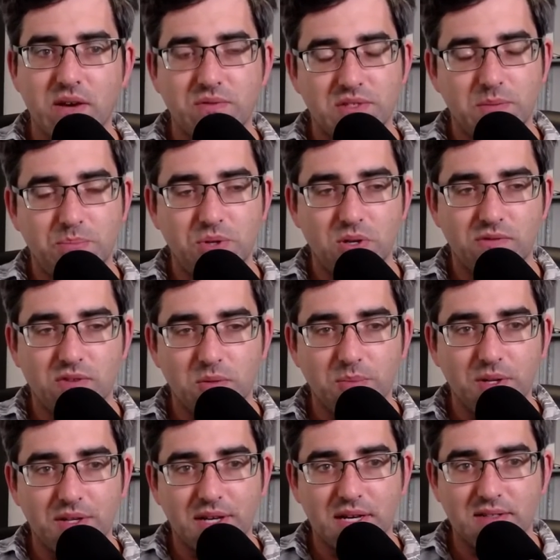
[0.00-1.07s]
It was a beautiful
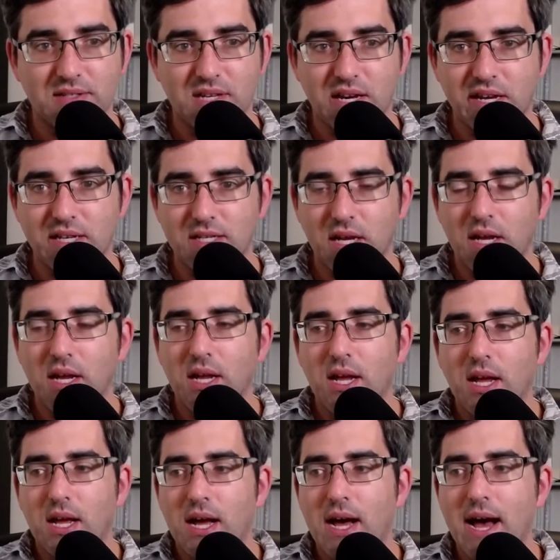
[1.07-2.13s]
building inside.
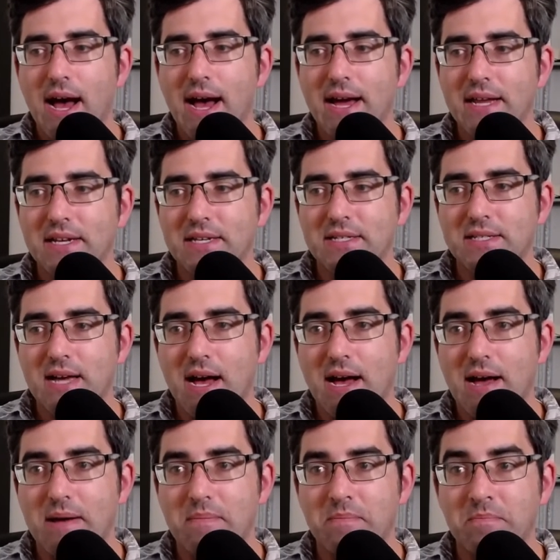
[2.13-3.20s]
And
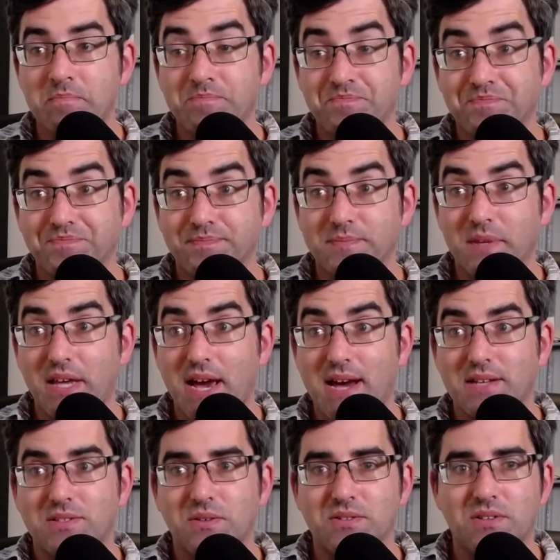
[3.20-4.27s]
um,
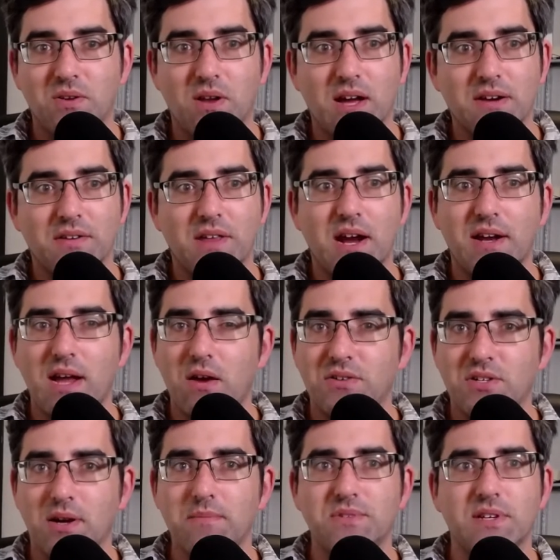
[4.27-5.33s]
yeah, so it's no longer there. Now, in
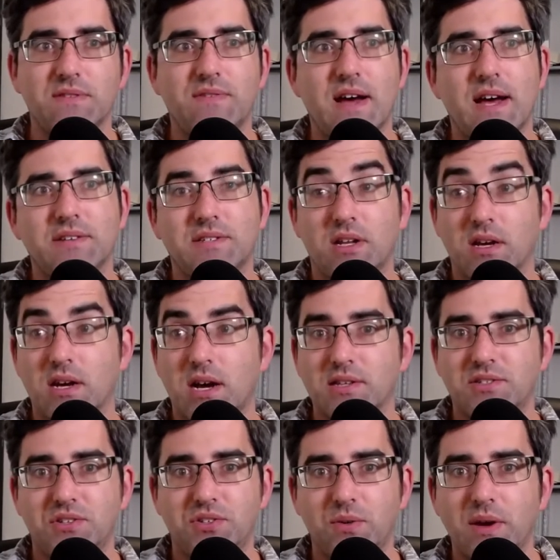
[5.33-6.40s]
terms of uh, synagogues
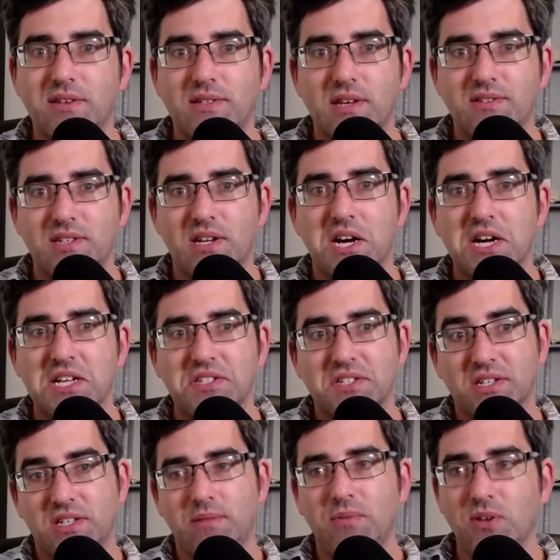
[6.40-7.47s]
that do exist in Ireland
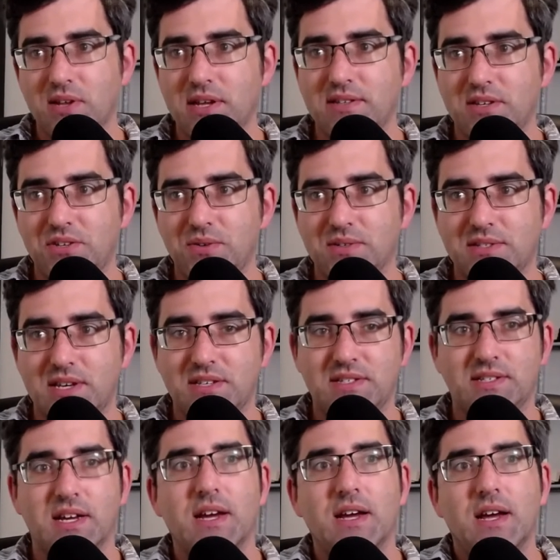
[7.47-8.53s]
and communities that do
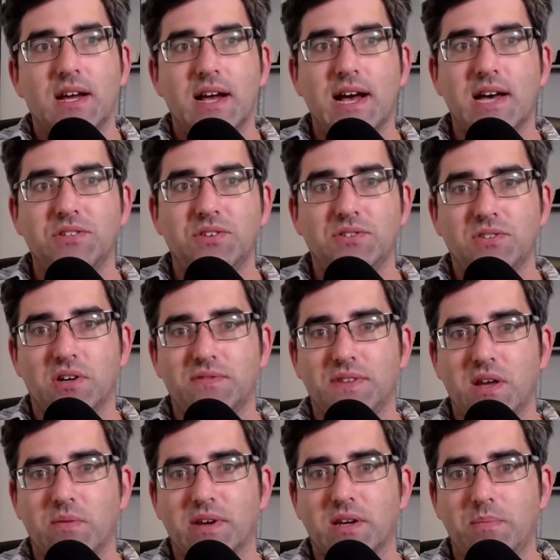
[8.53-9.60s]
exist, as you saw from
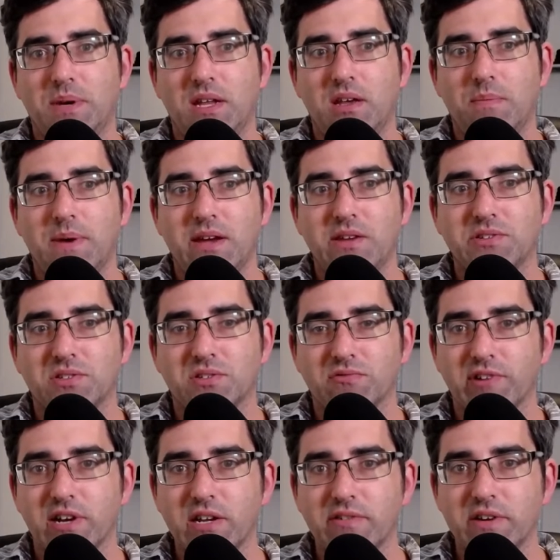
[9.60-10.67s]
that Wikipedia page, it's a
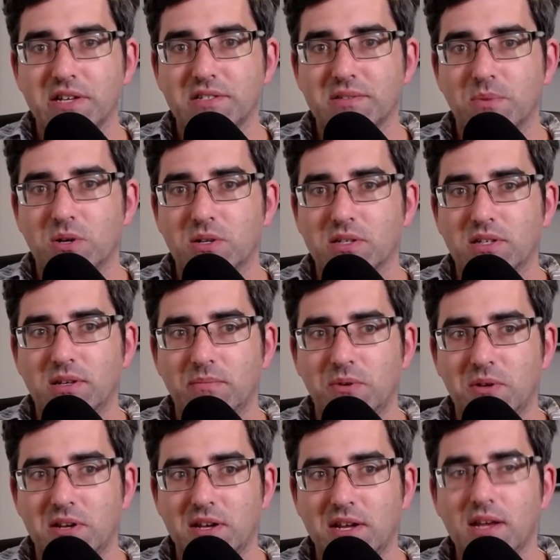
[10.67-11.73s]
really, really small
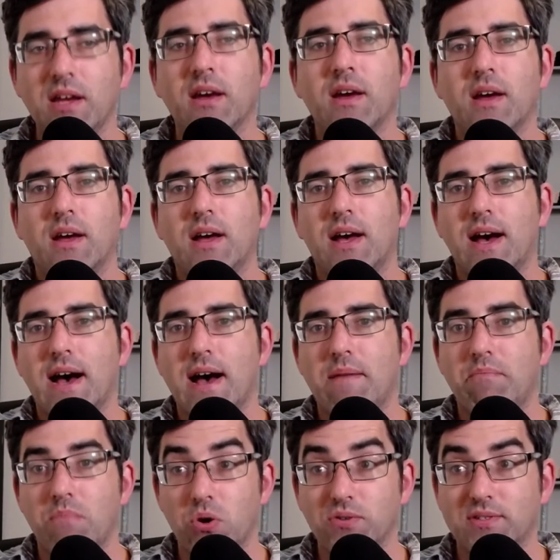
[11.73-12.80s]
community, uh,
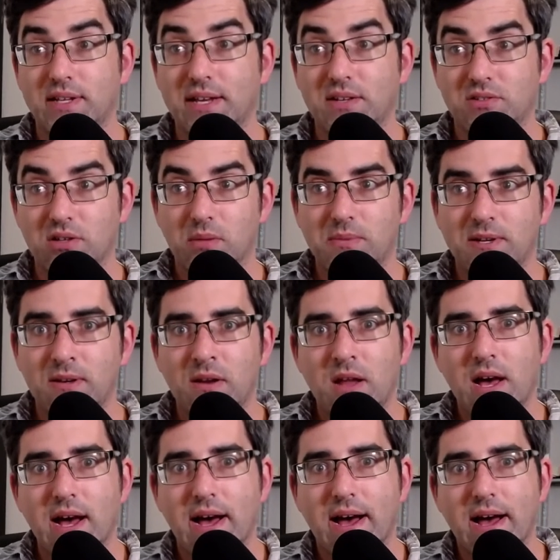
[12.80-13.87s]
mostly in Dublin.
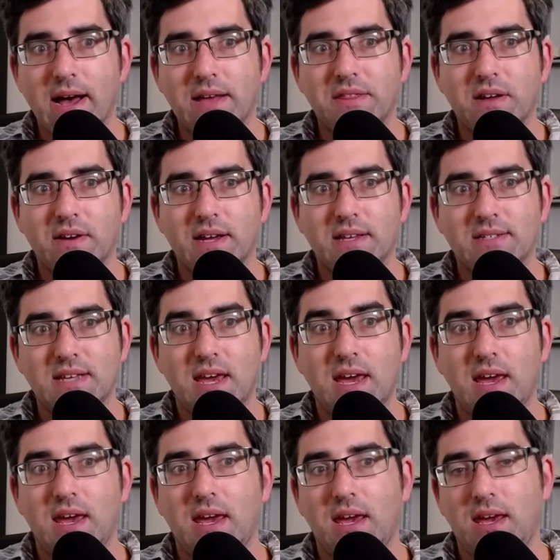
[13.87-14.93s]
Uh, there is
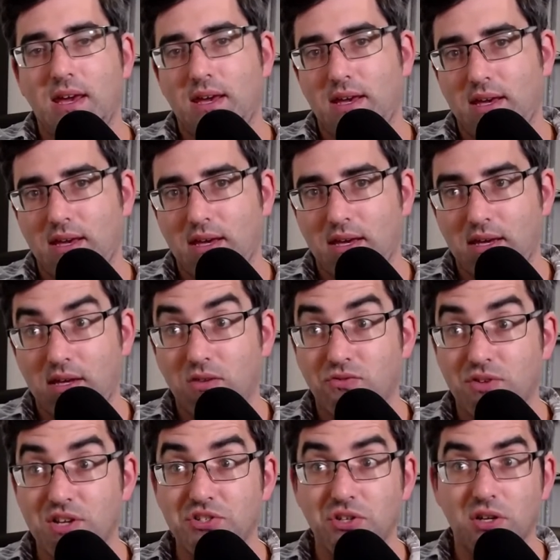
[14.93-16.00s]
a
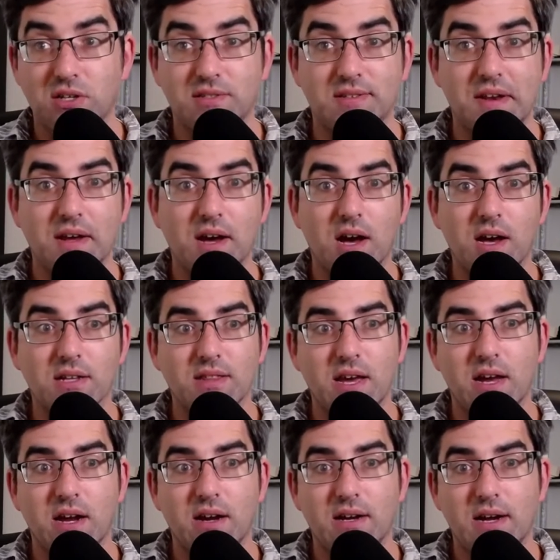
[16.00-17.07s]
traditional synagogue
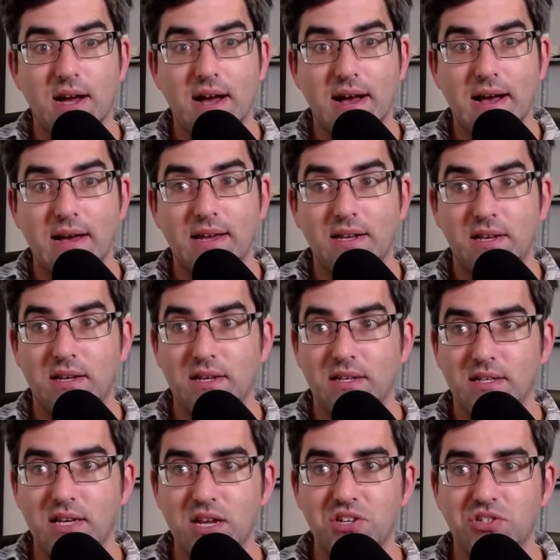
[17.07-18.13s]
there. Uh, in
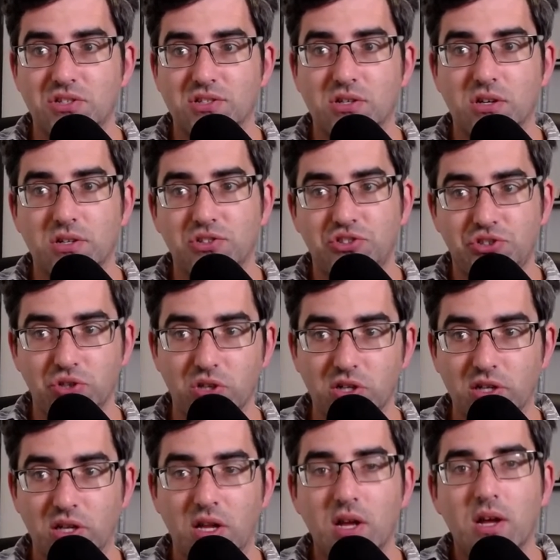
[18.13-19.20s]
Yiddish, it's called a
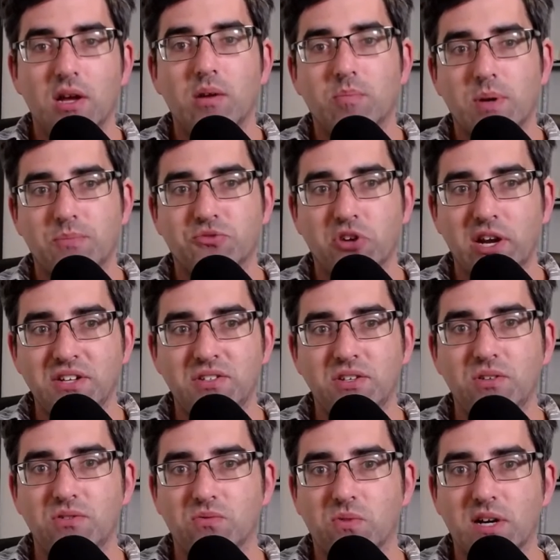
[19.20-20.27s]
shul but I'm trying to
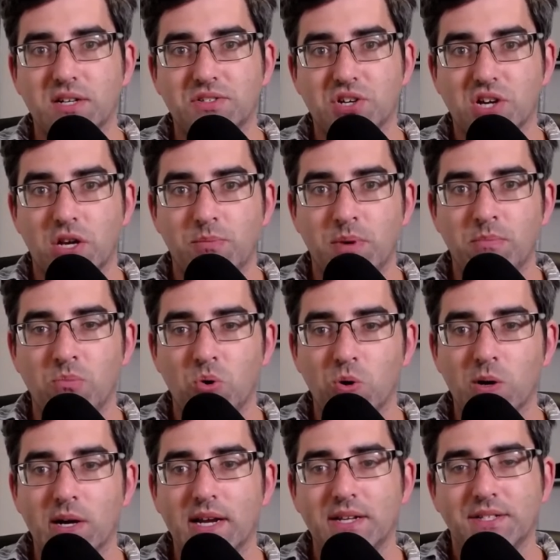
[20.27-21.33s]
use words that are going to be
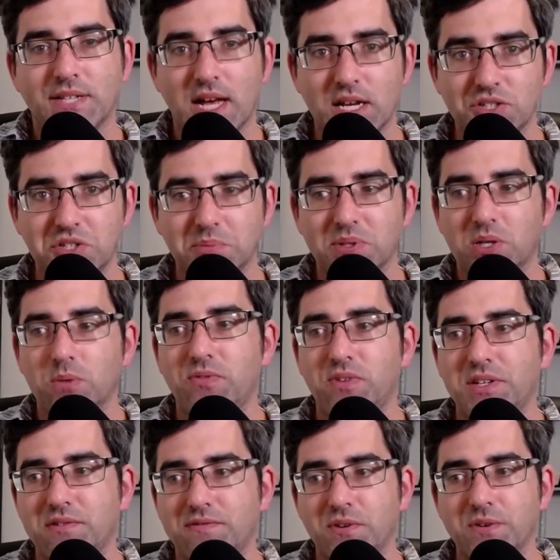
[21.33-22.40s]
more intelligible,
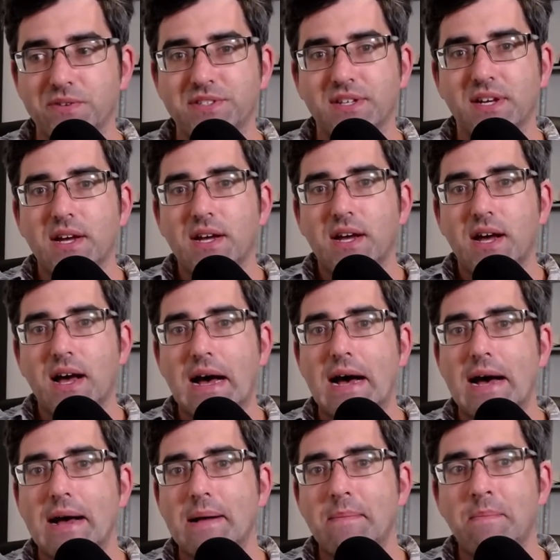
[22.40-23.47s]
hopefully, to folks.
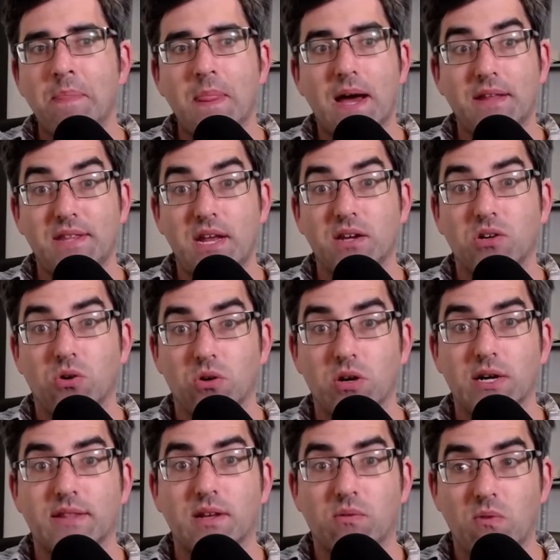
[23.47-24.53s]
Um, and then in
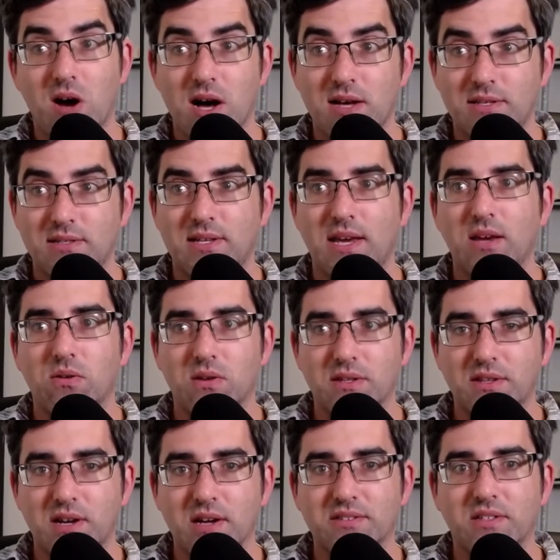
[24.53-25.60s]
Cork, there was a
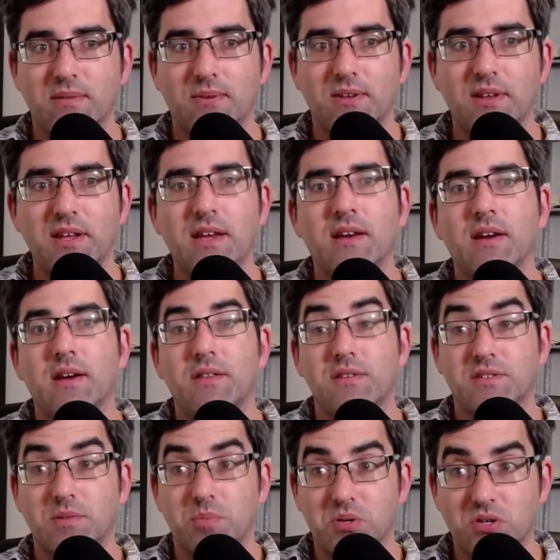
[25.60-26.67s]
Orthodox community.
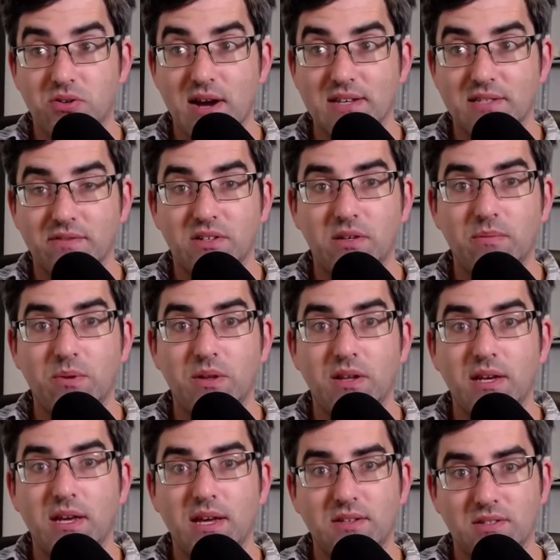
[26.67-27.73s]
There's a progressive
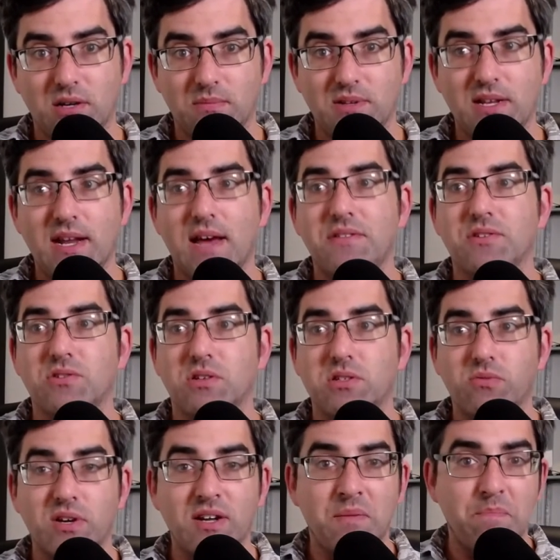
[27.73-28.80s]
community in Dublin, and there's also
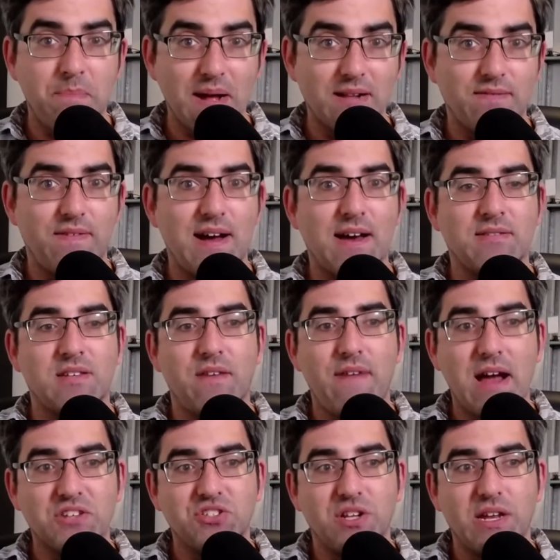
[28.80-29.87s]
one in Belfast. I've
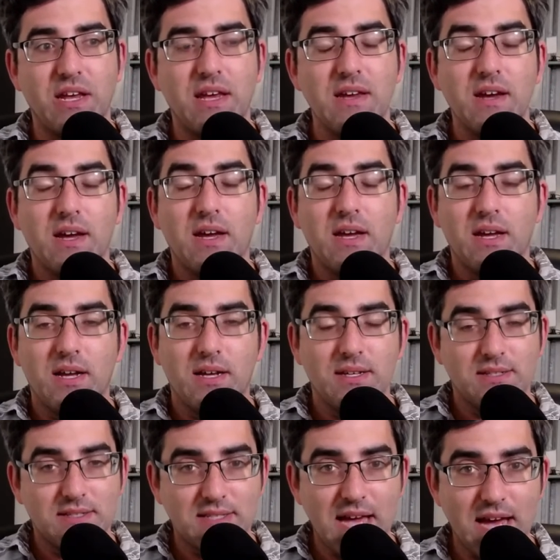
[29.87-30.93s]
actually
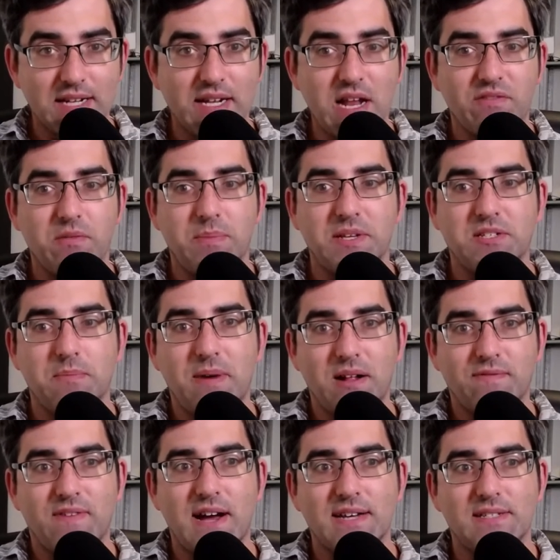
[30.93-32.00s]
sadly never been to
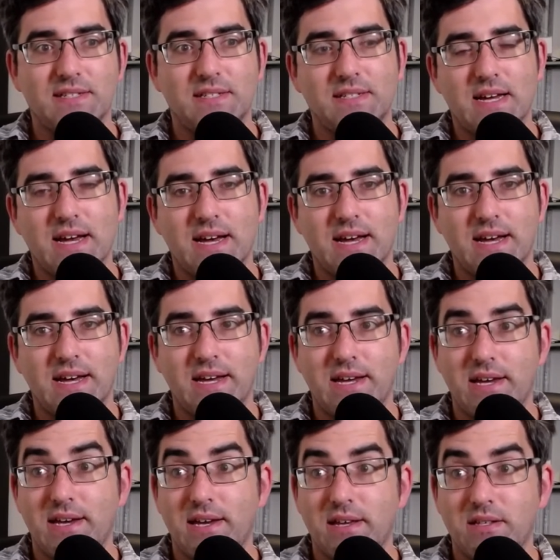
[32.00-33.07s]
Belfast,
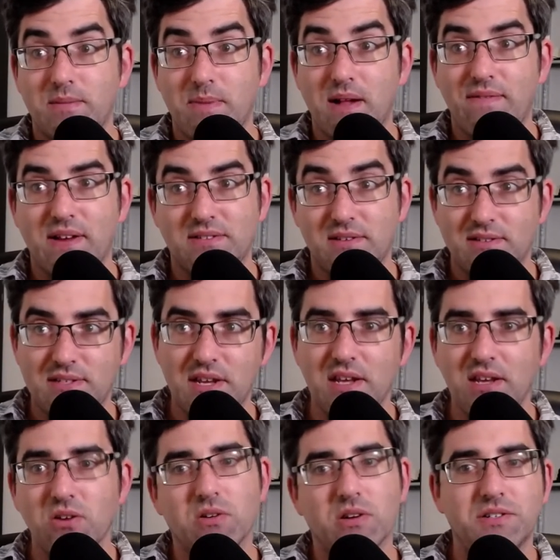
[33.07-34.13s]
uh, to Belfast, the
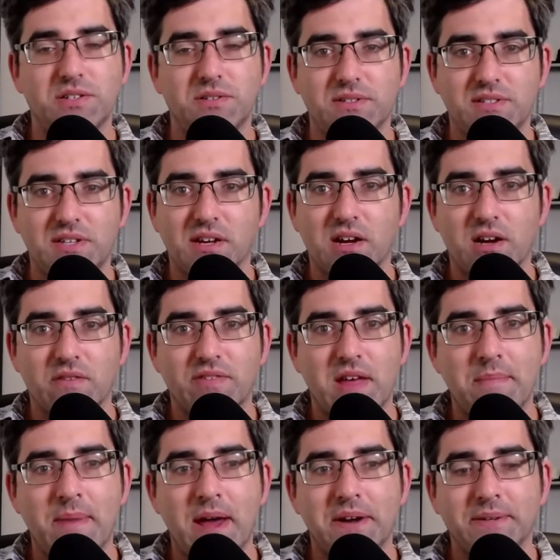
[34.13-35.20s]
city, or to a synagogue for
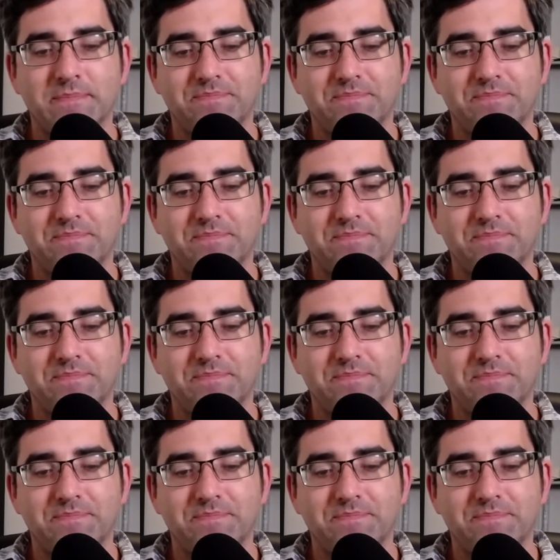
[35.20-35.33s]
that matter.